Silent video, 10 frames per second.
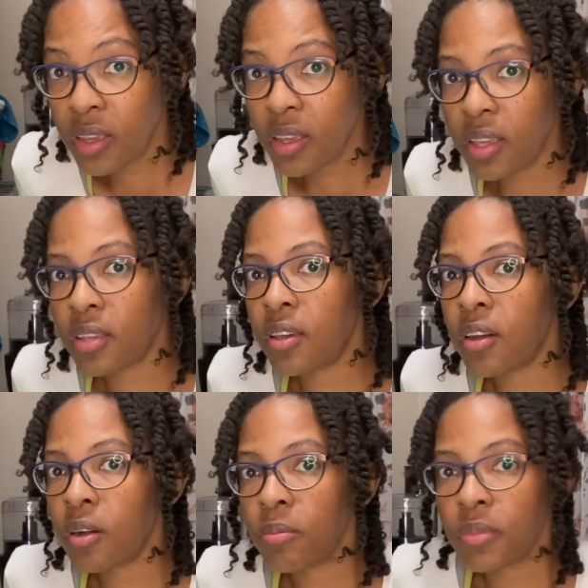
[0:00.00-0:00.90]
in
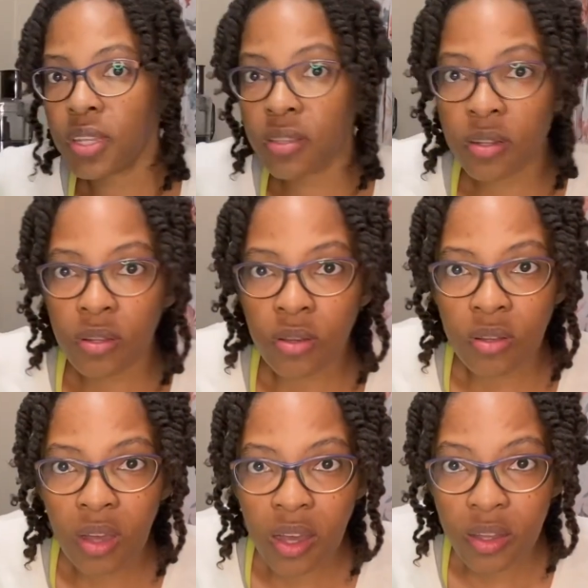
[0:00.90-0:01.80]
these
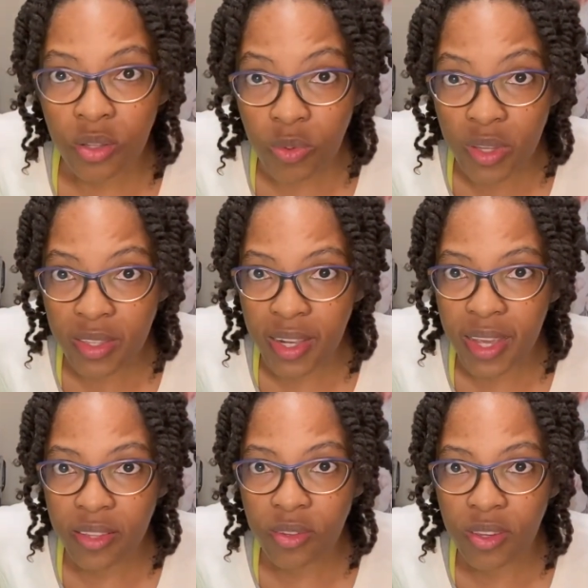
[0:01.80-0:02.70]
little twists. I
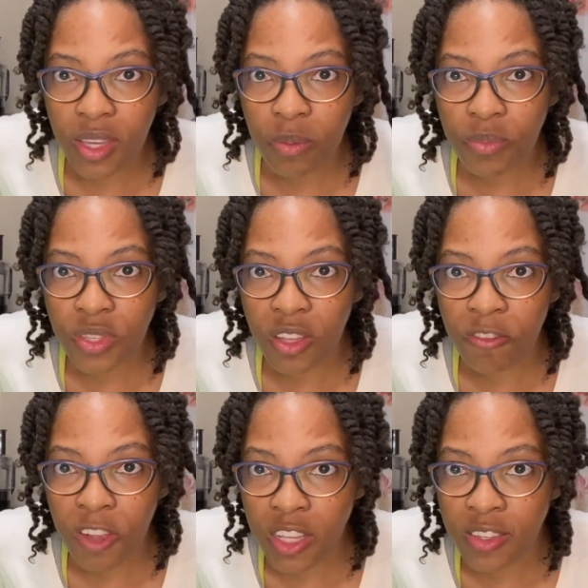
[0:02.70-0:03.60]
like to keep
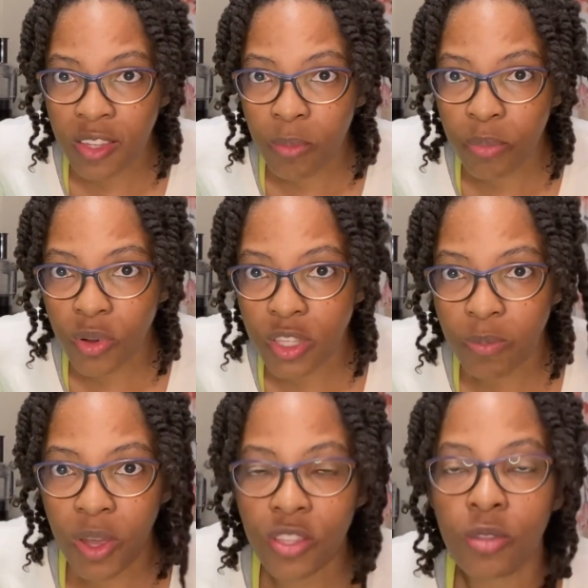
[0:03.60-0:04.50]
stuff as simple as
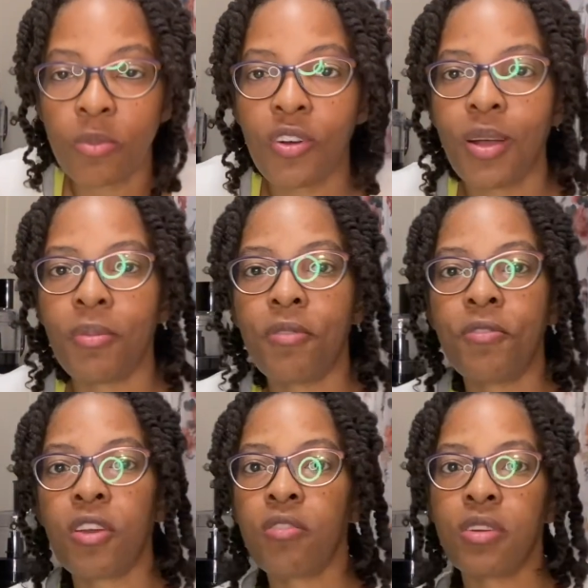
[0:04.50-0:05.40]
possible. I'm a
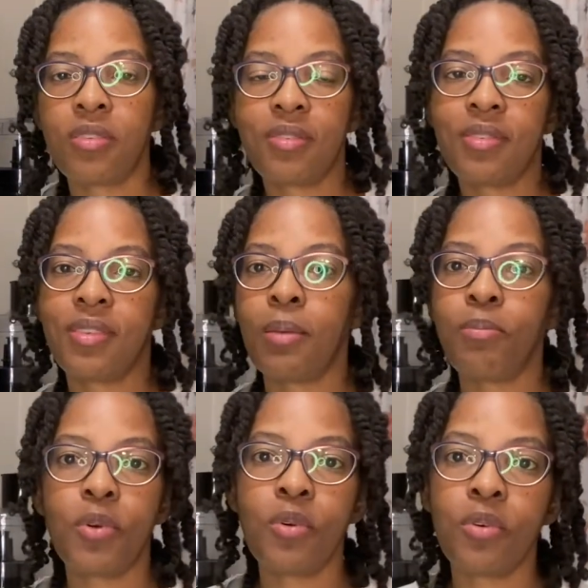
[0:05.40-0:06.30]
very
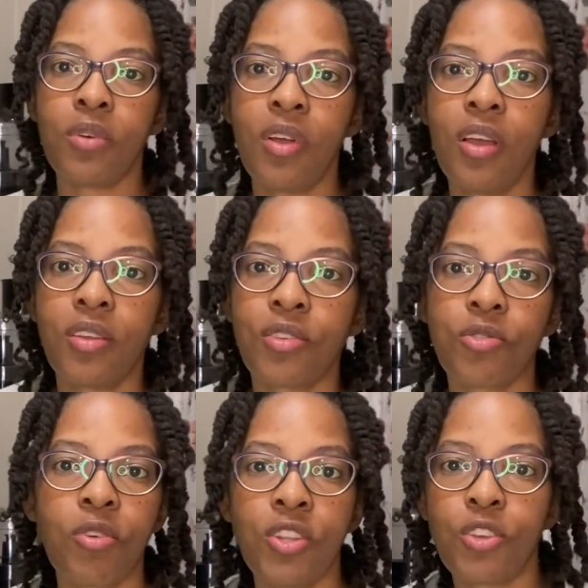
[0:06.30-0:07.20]
simple,
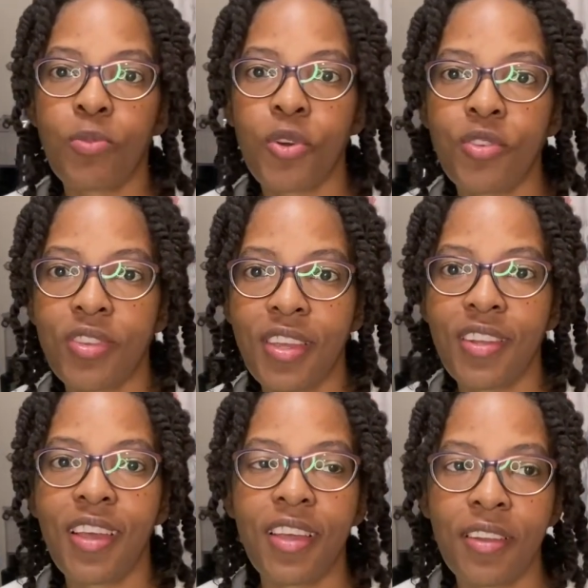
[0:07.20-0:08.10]
strange
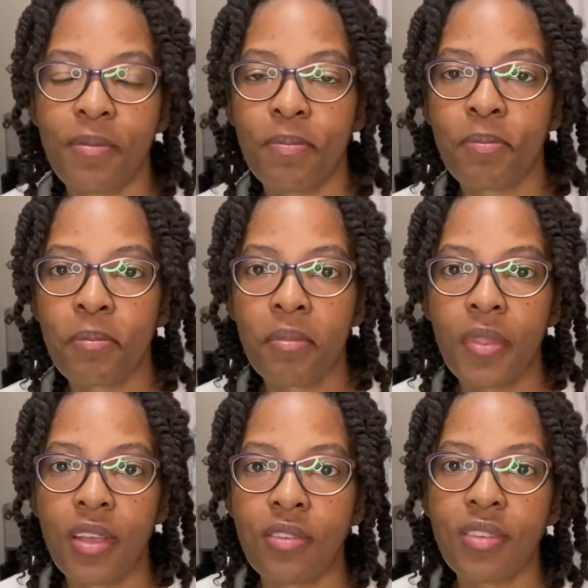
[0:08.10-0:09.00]
person, and
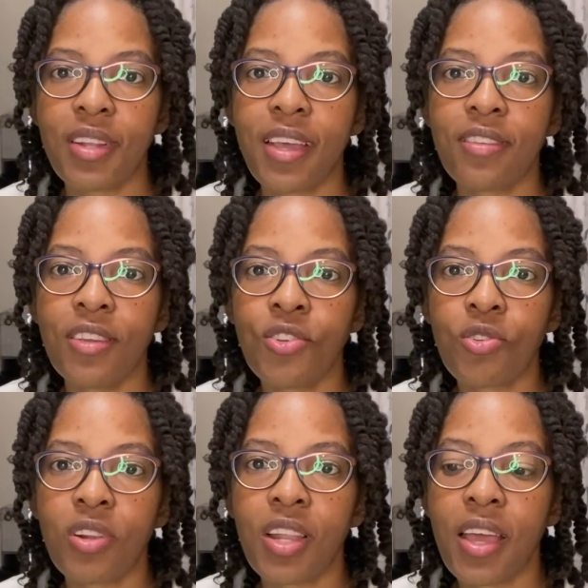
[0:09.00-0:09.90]
just like to
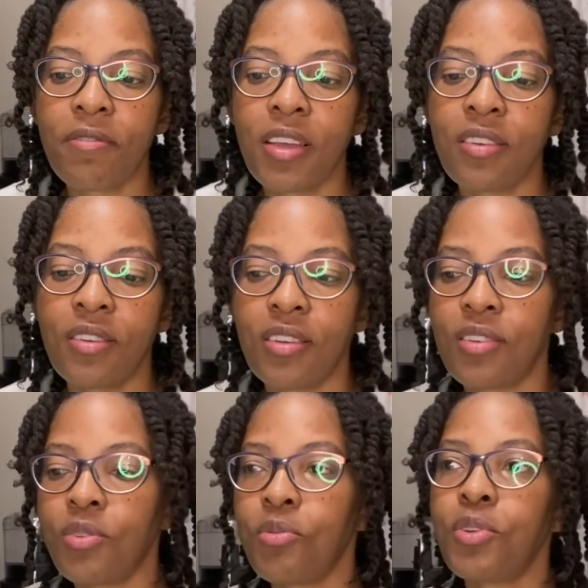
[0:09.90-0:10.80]
enjoy life and
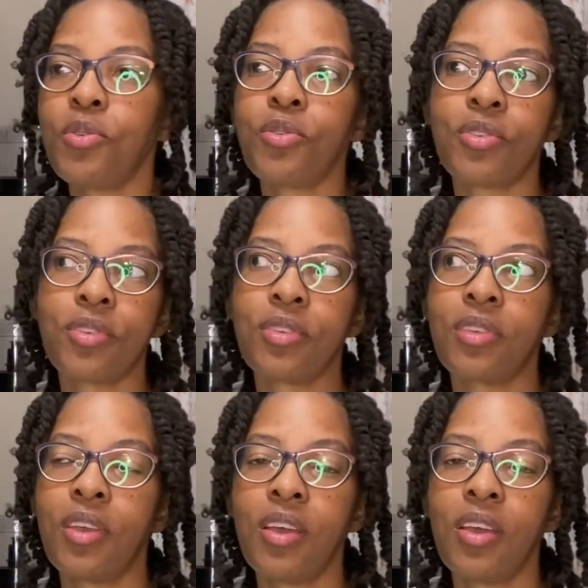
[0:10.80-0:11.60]
to reduce